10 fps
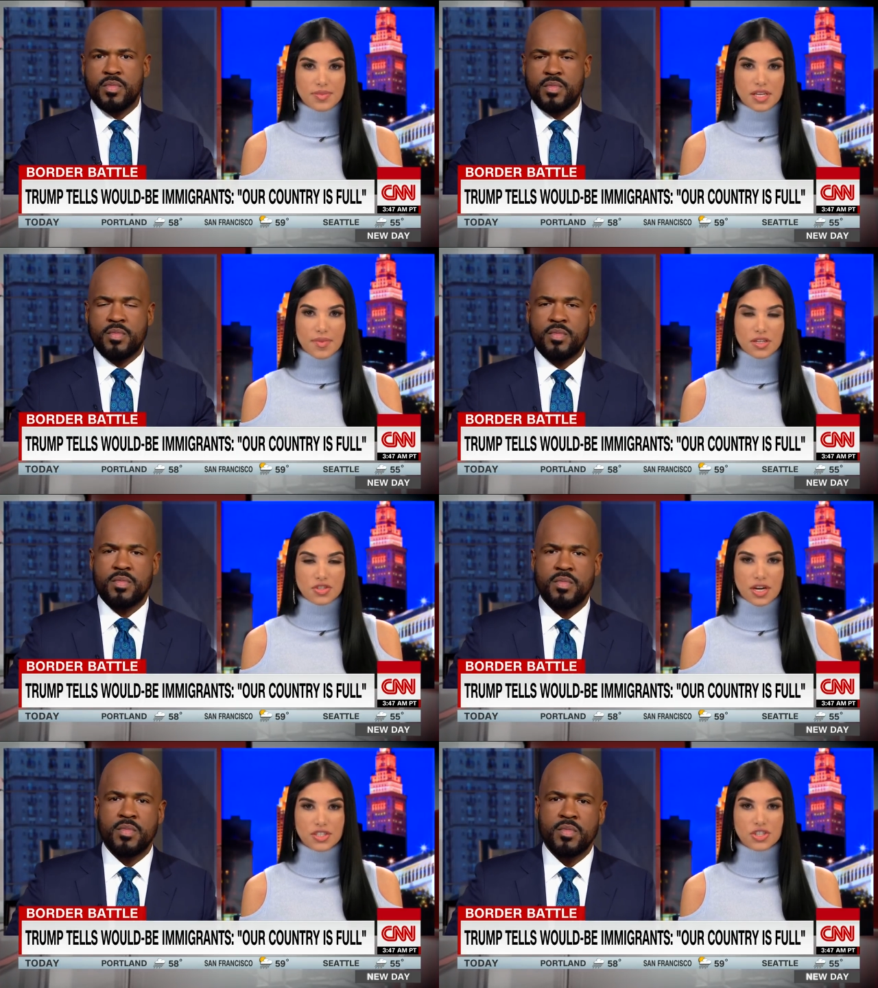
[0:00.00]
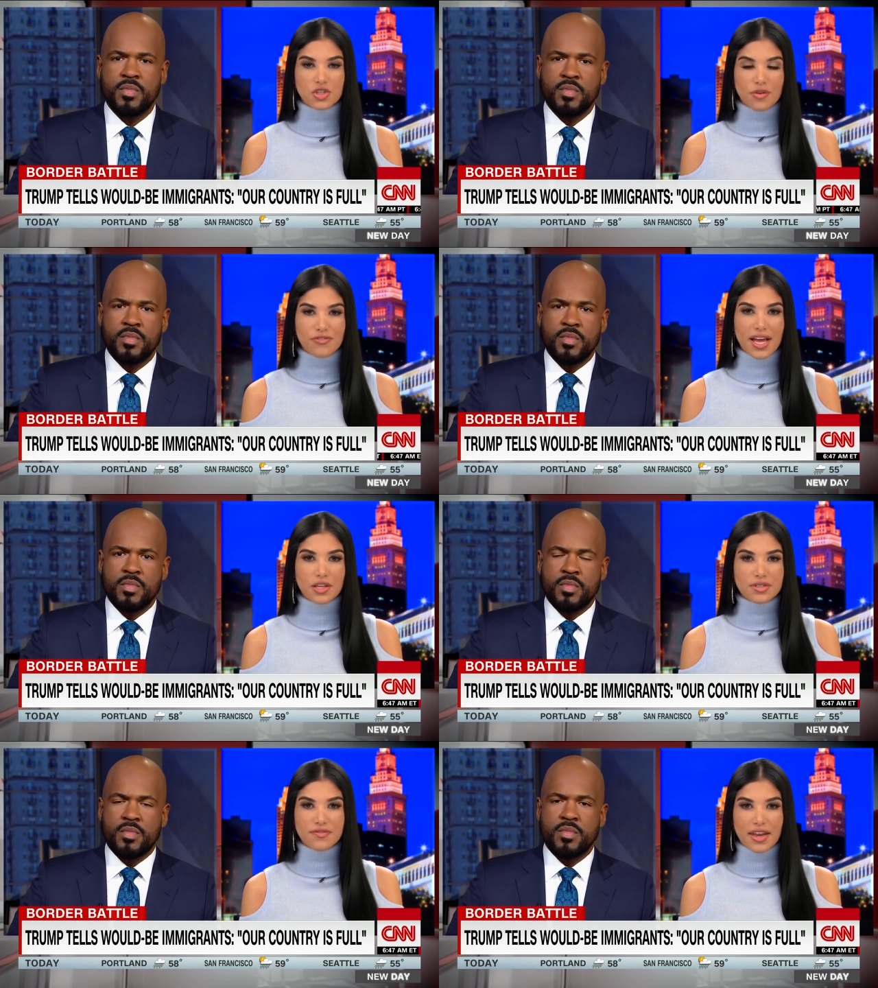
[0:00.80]
Speaker 1: Trump's administration. So it
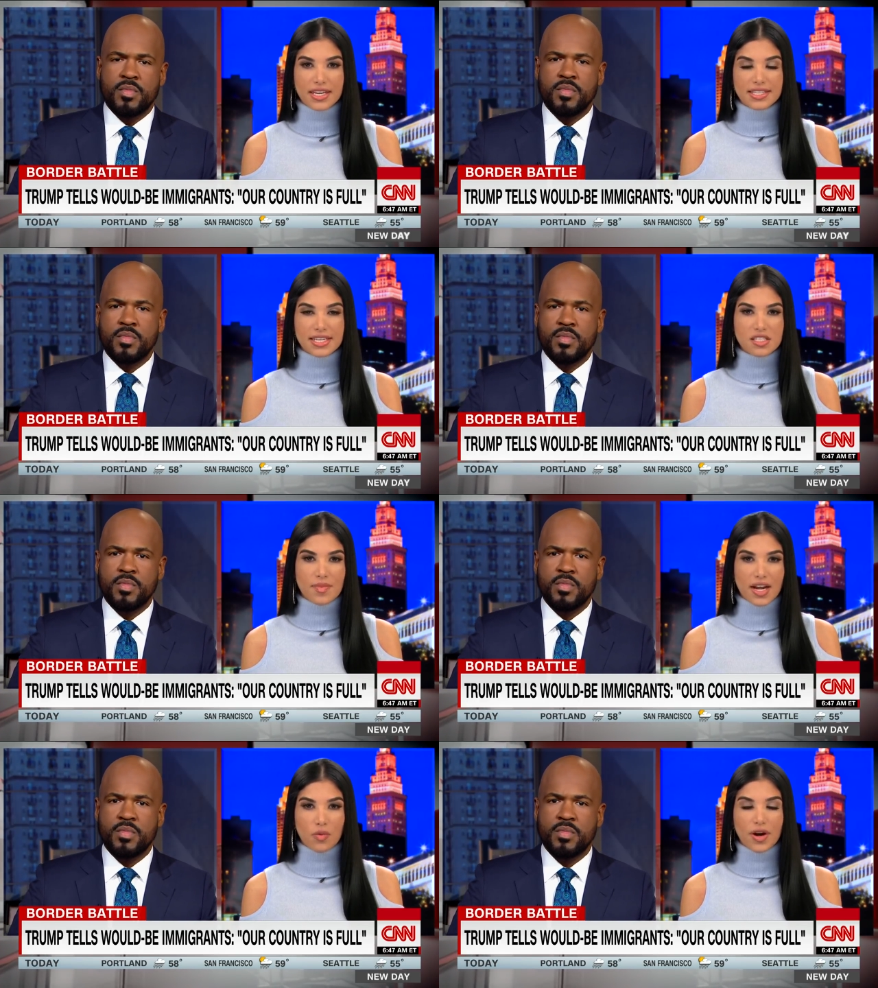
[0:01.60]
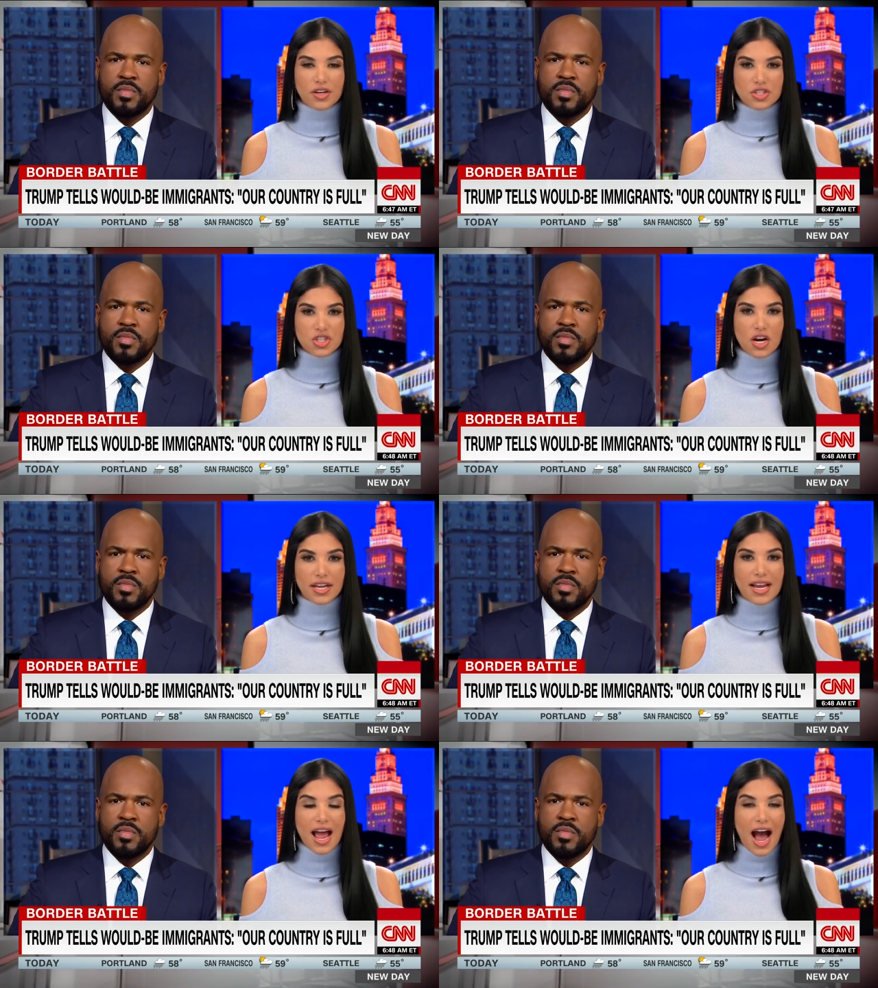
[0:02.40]
finally was funded. It doesn't matter where it
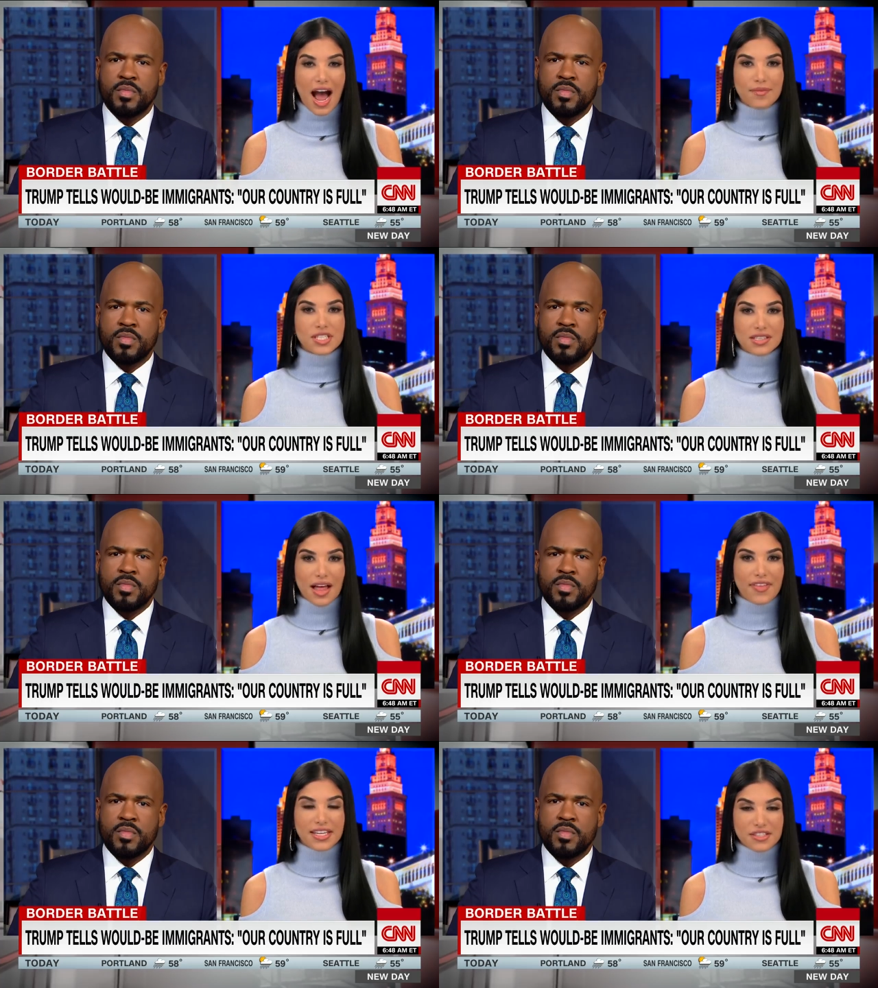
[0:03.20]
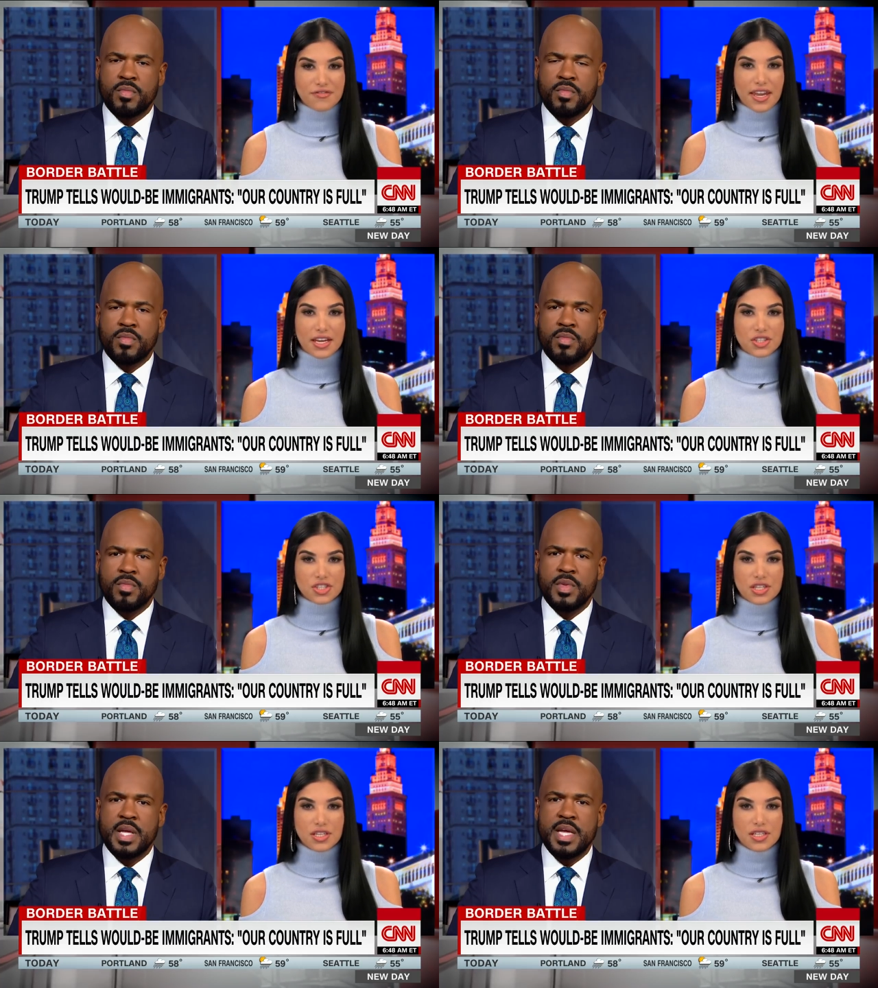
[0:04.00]
started. I'm just glad that it's
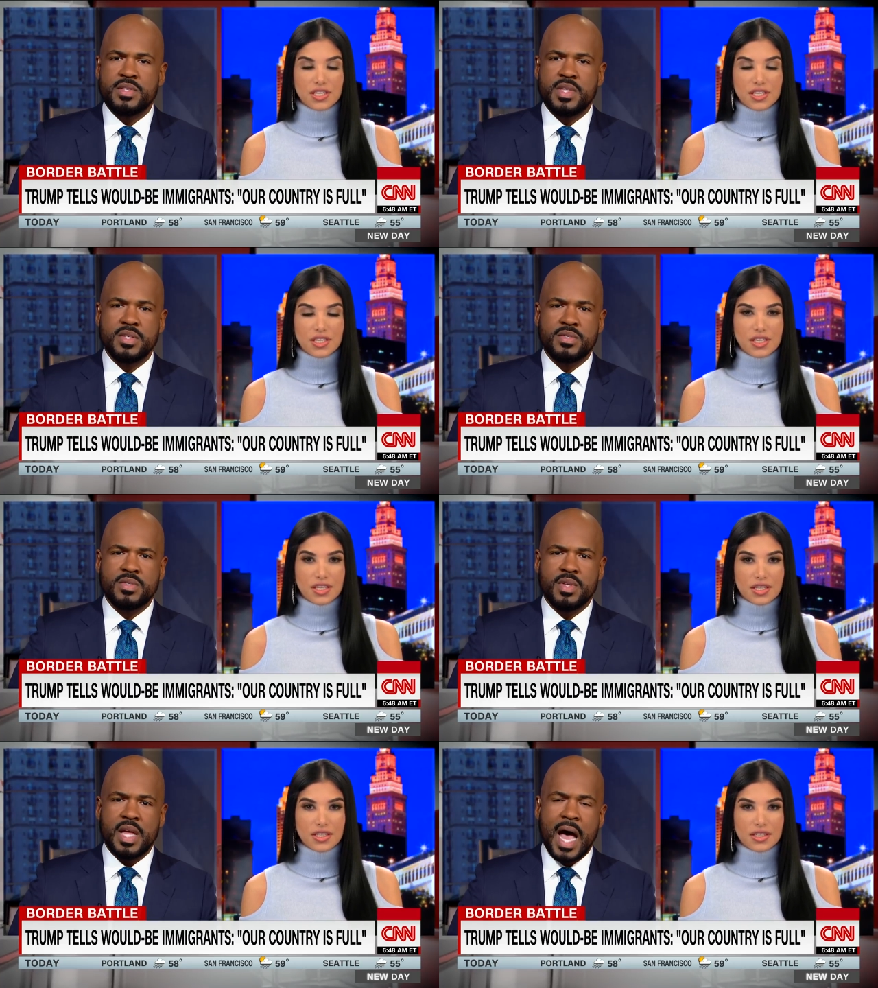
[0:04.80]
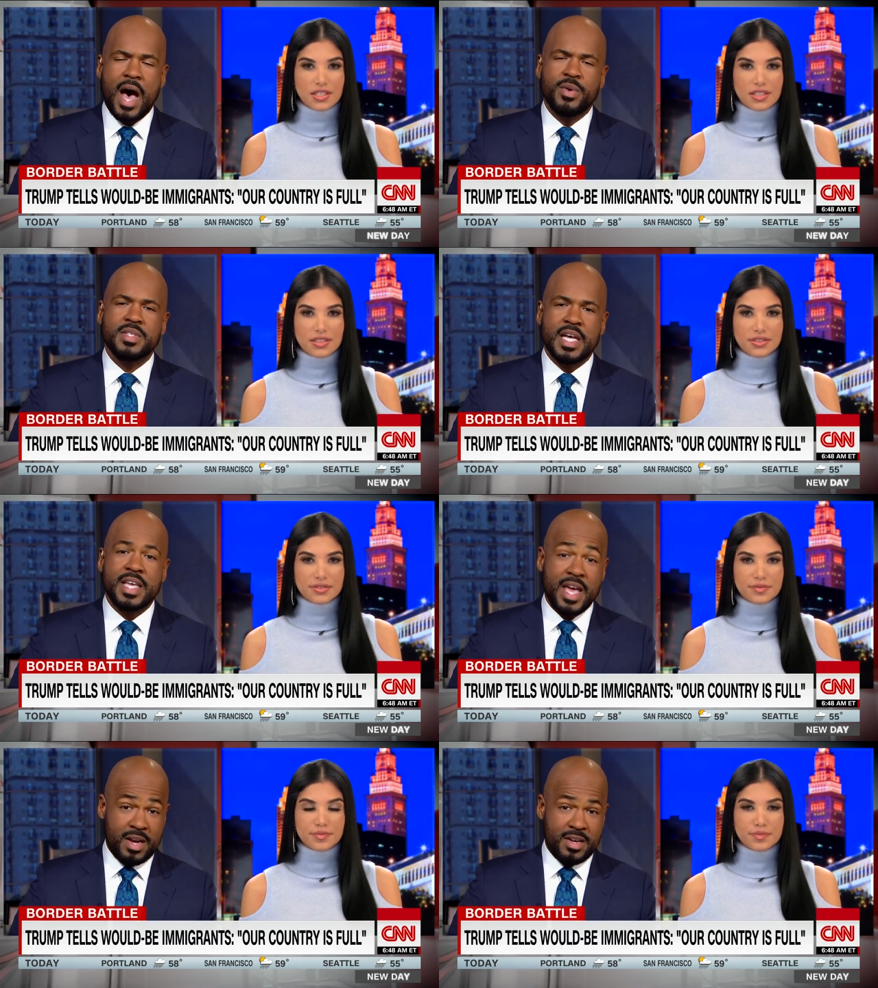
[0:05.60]
finished.
Speaker 2: Is this, how does,
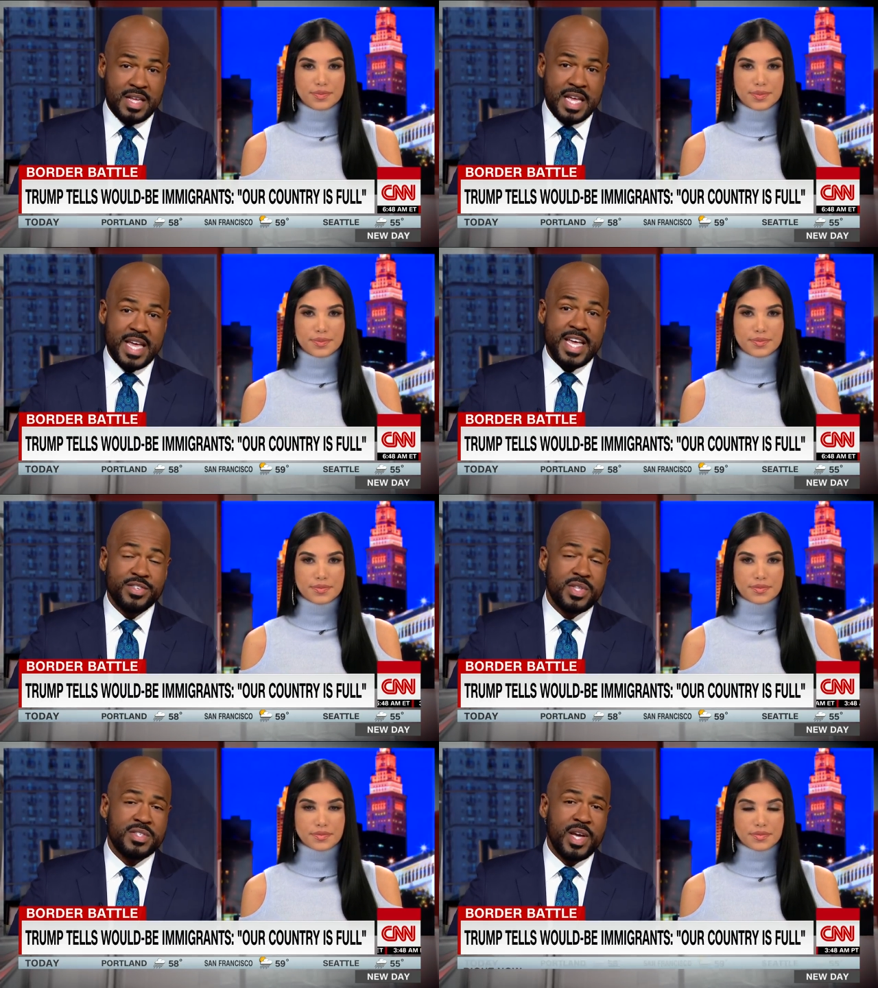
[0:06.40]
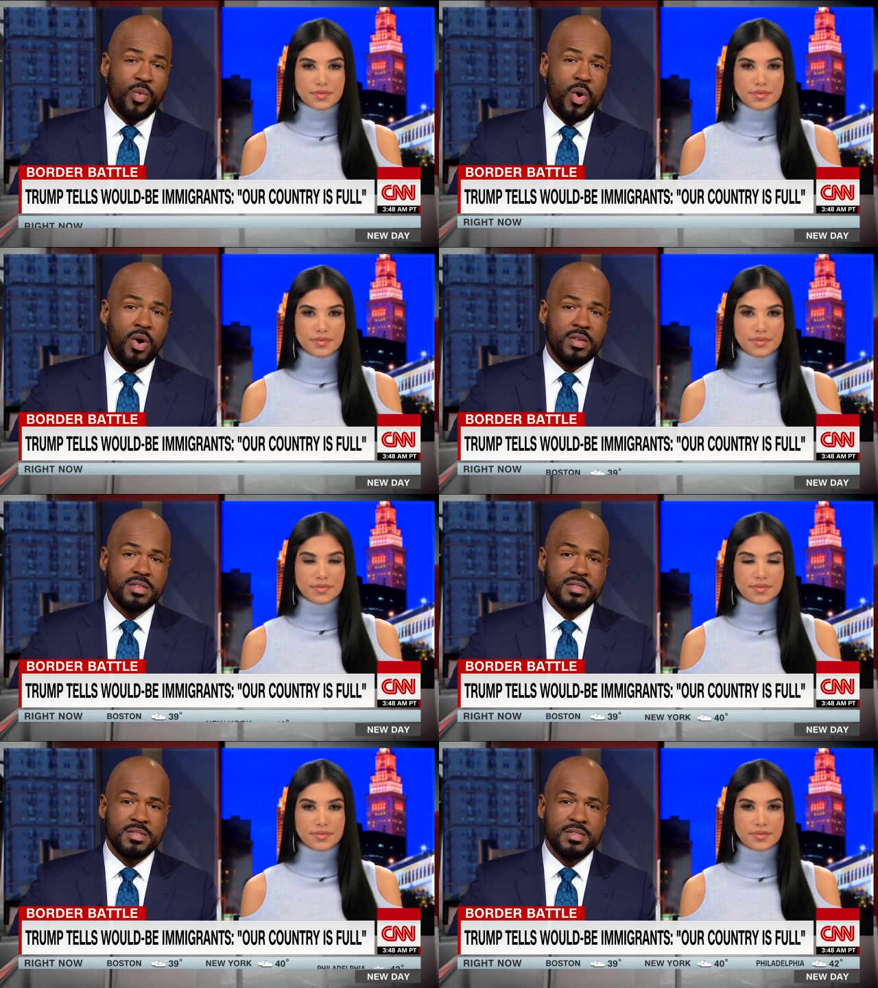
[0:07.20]
again, is this a
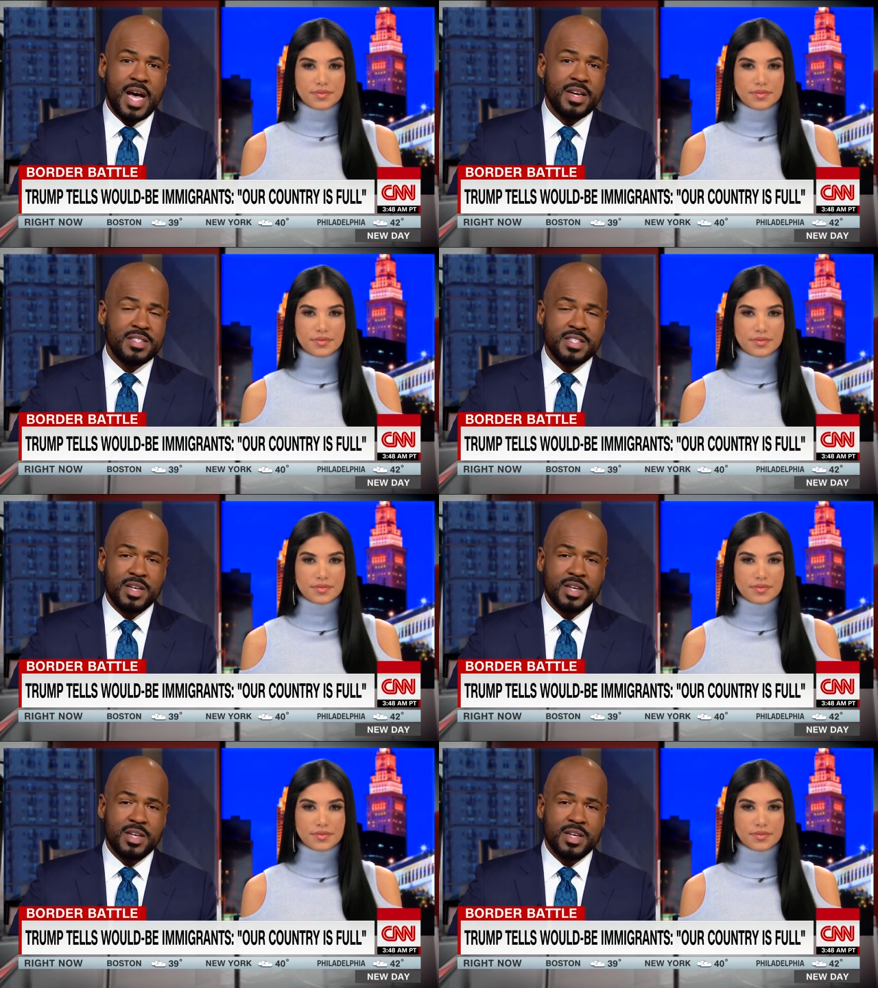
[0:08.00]
wall? How does